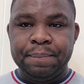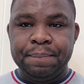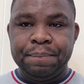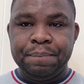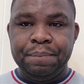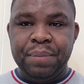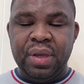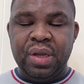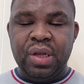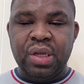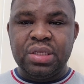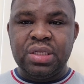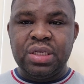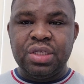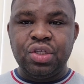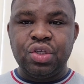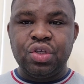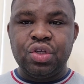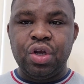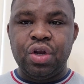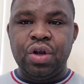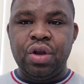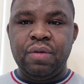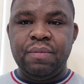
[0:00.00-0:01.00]
because it's
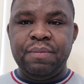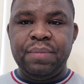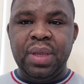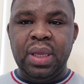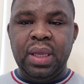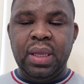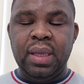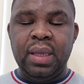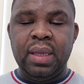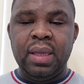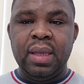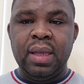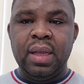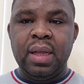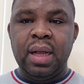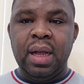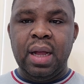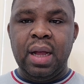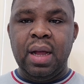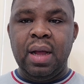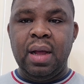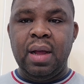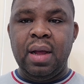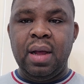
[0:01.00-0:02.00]
gonna be
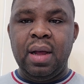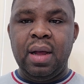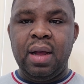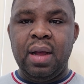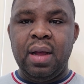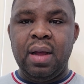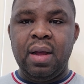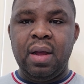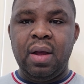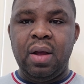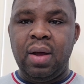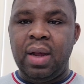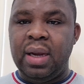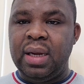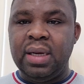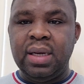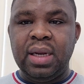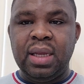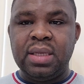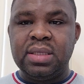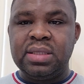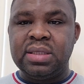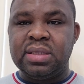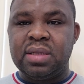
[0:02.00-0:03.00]

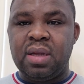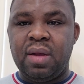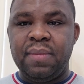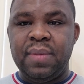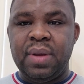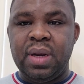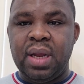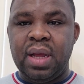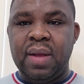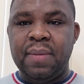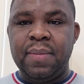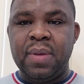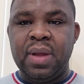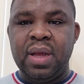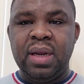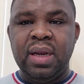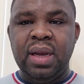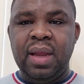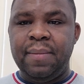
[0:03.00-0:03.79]
holidays coming up.